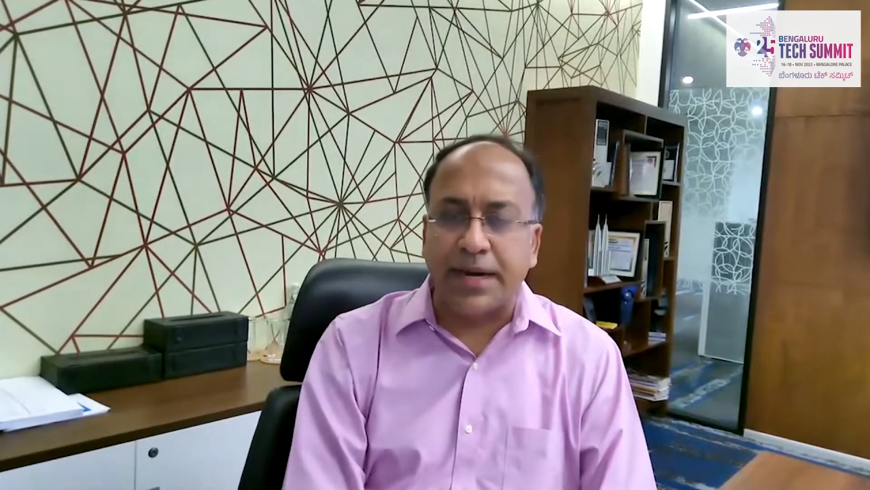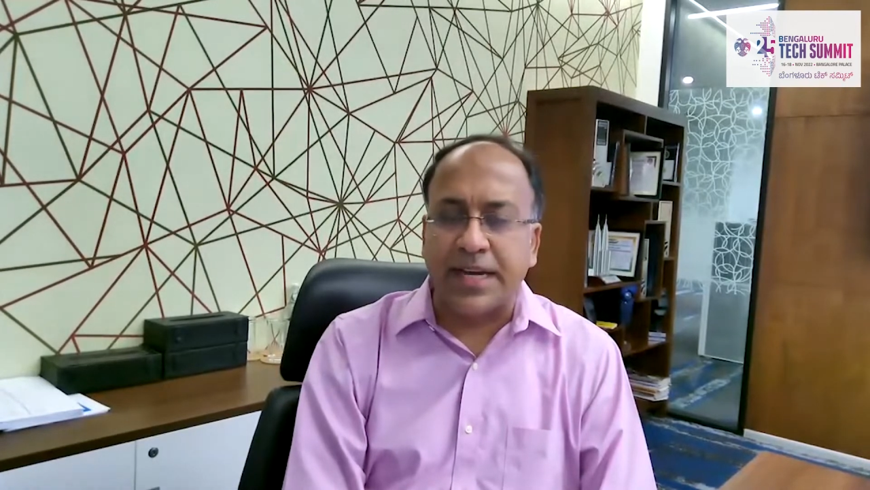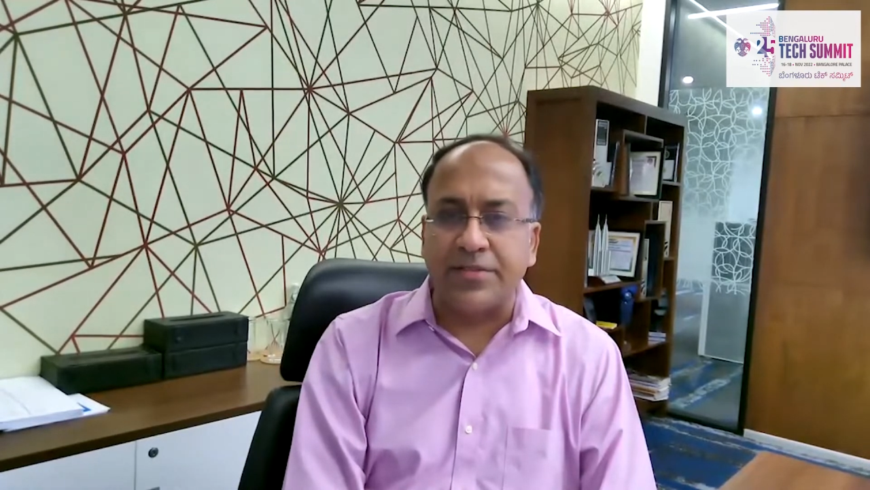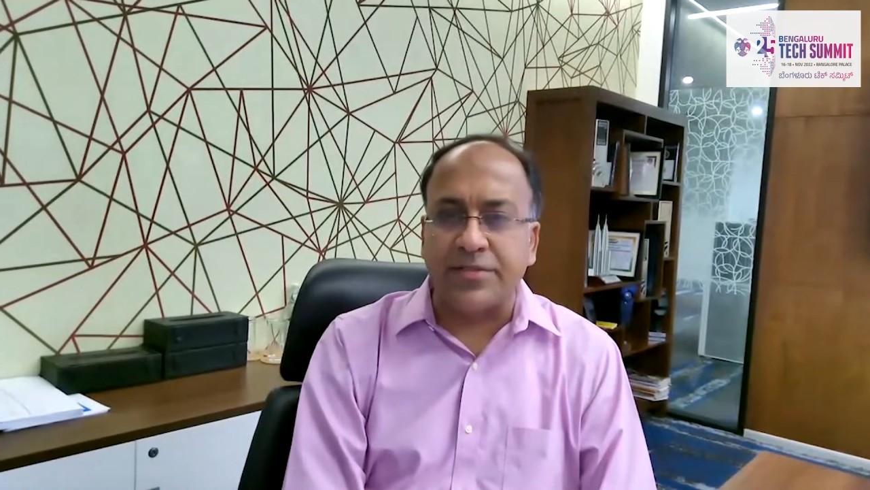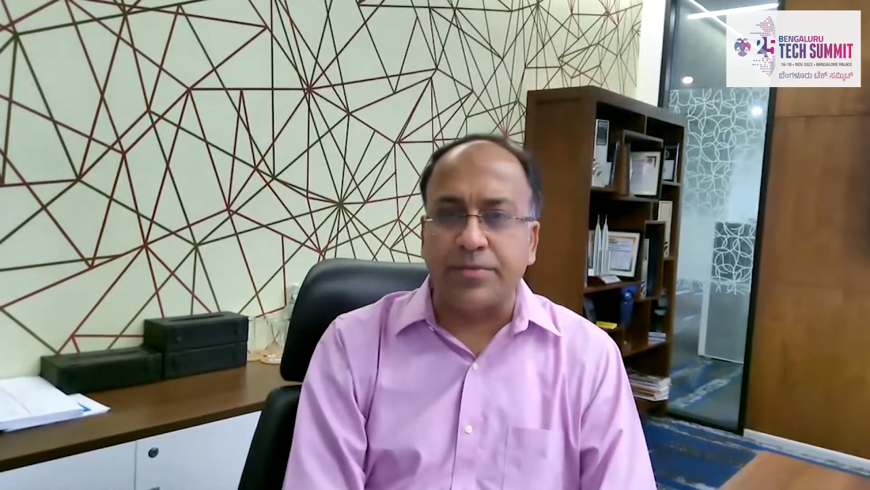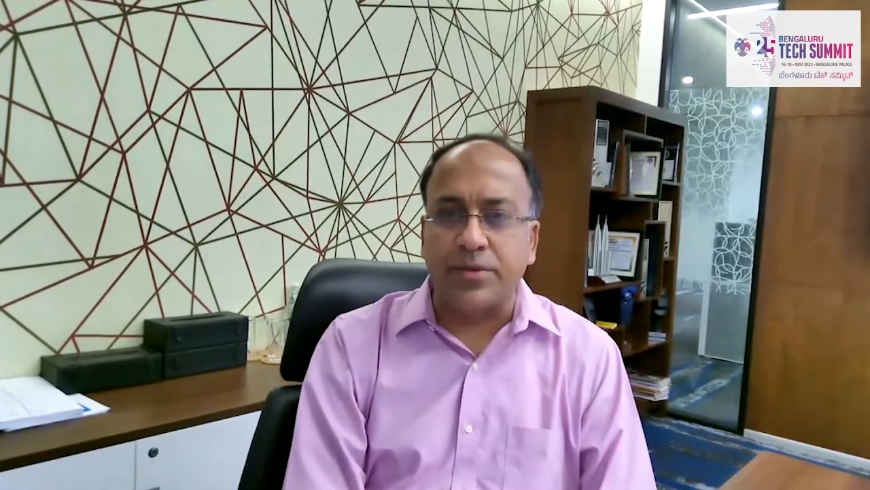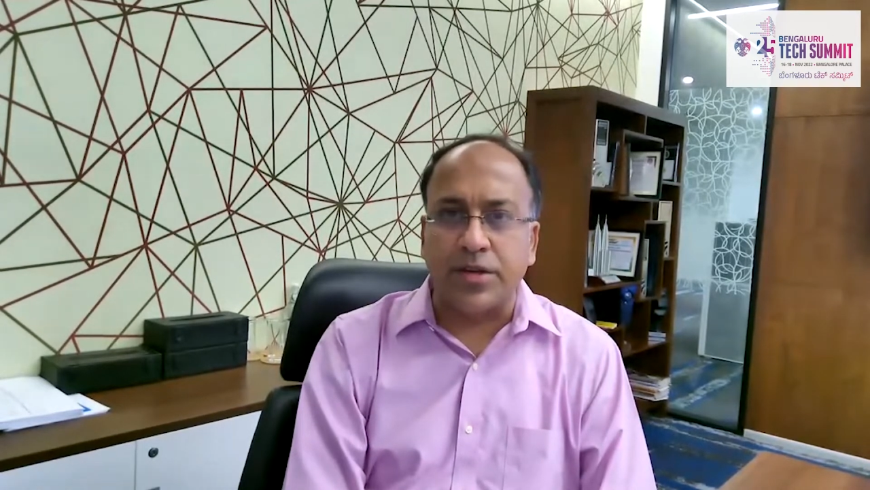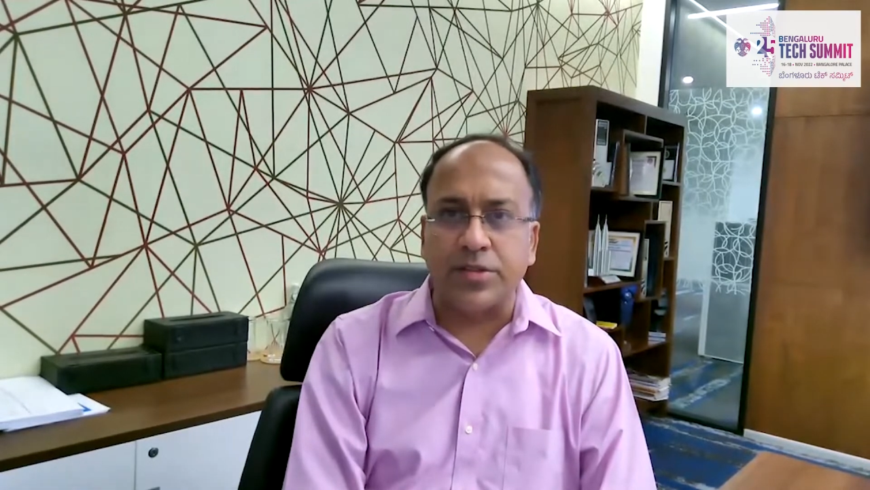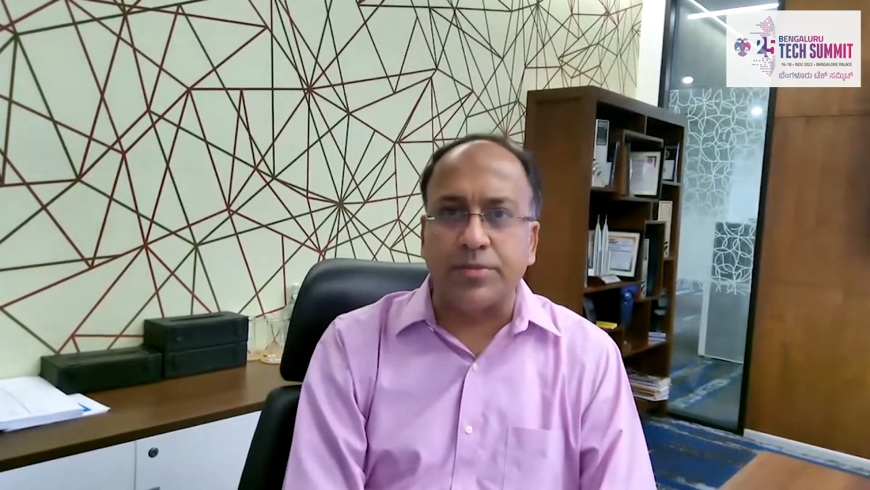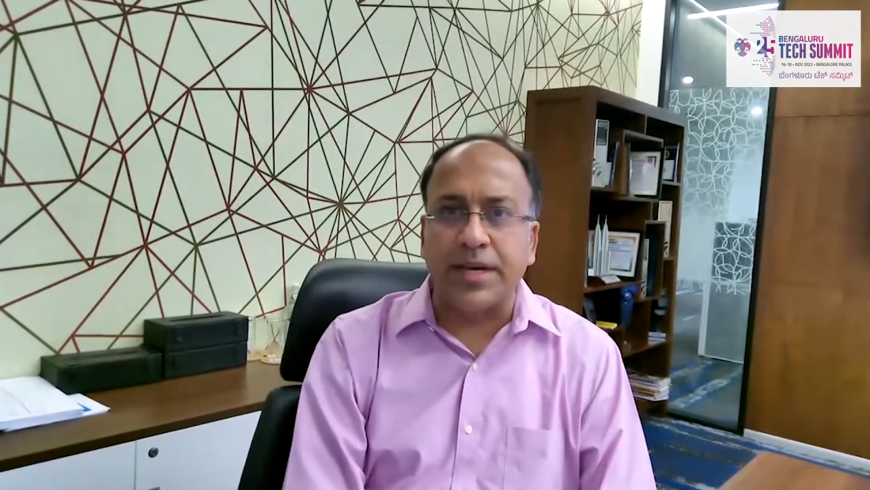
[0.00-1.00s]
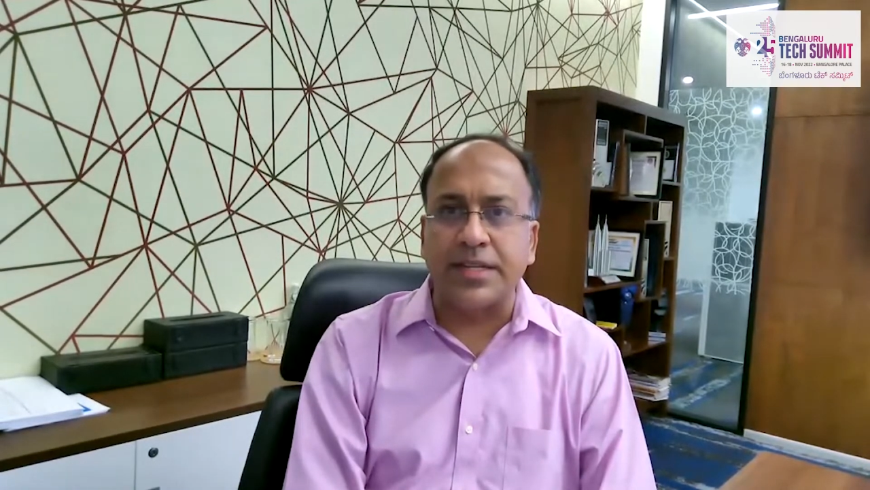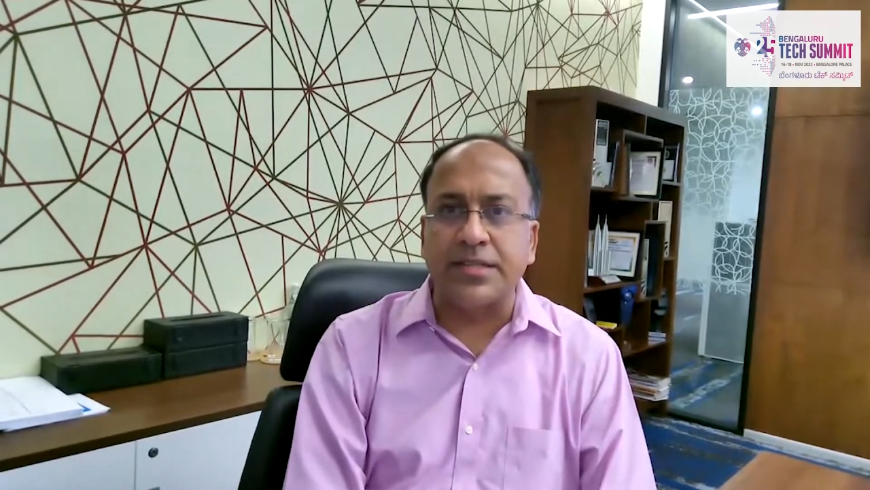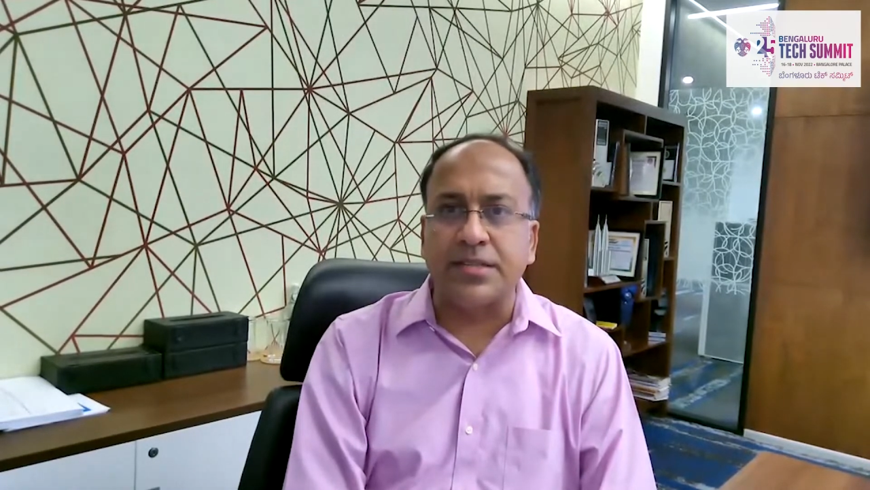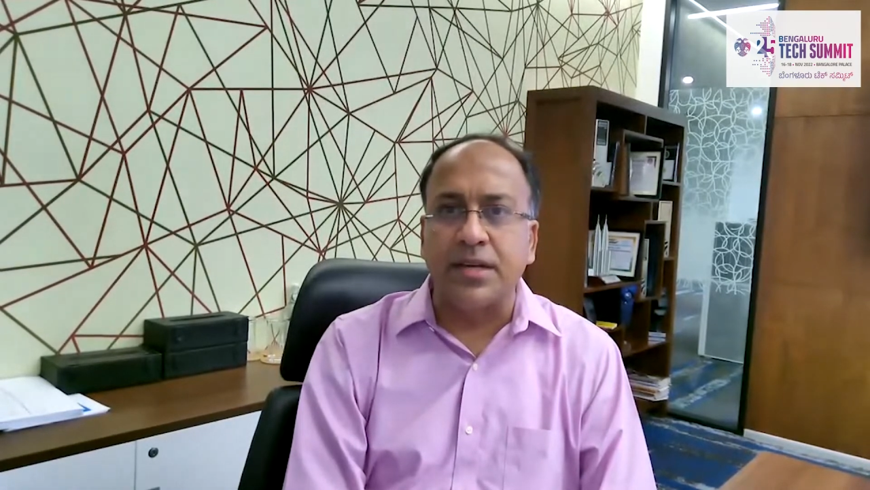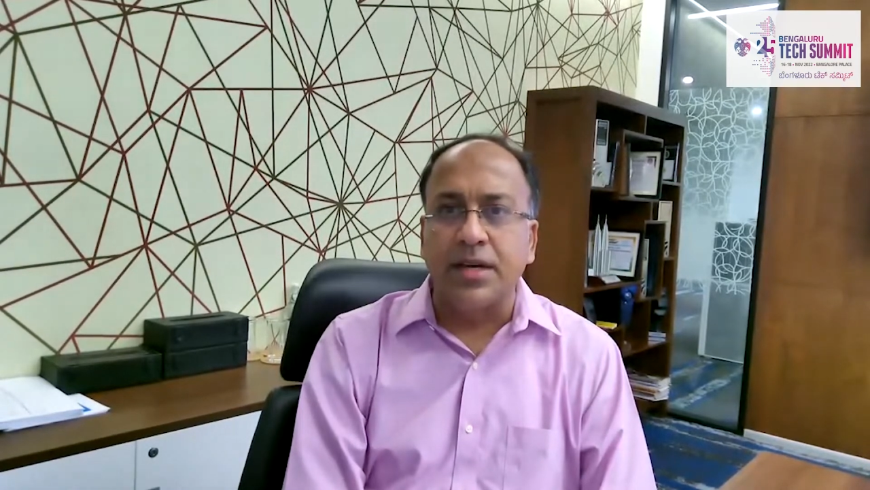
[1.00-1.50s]
minds from cross
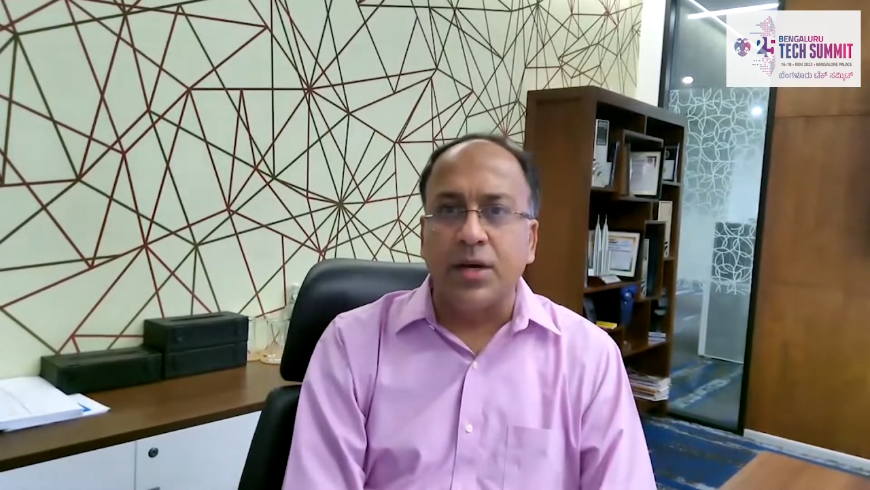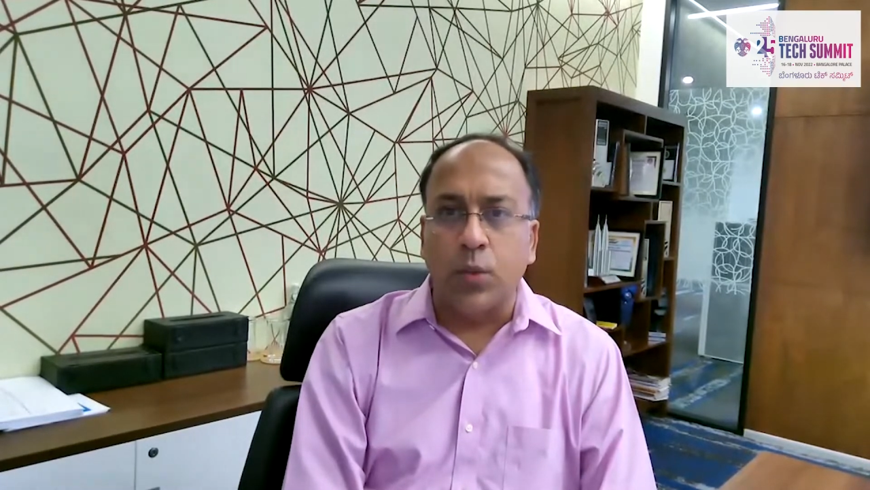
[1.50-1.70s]
domains